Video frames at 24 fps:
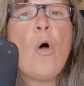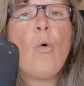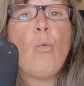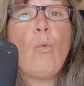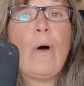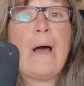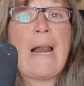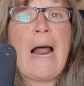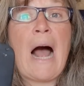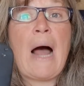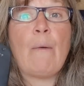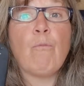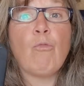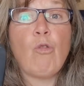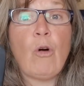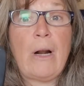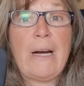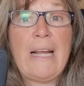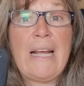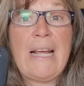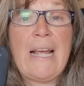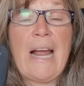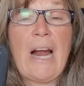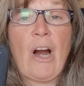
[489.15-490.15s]
when I'm
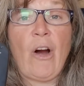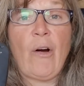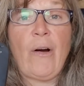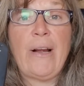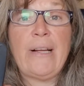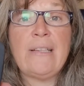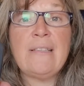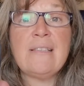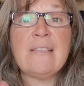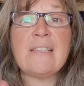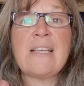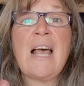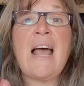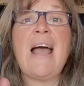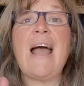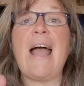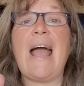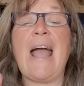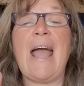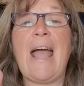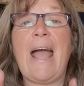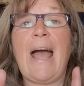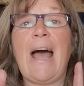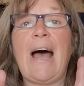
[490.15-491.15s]
running errands,
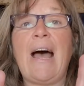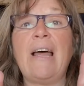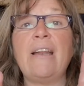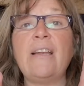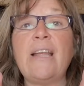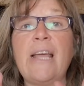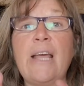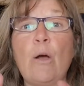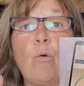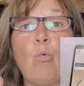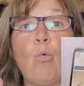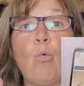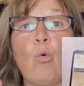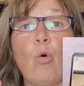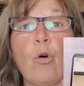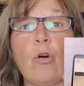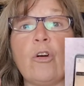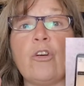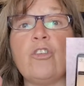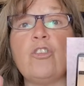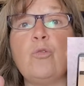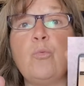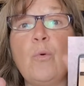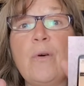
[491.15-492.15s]
and it works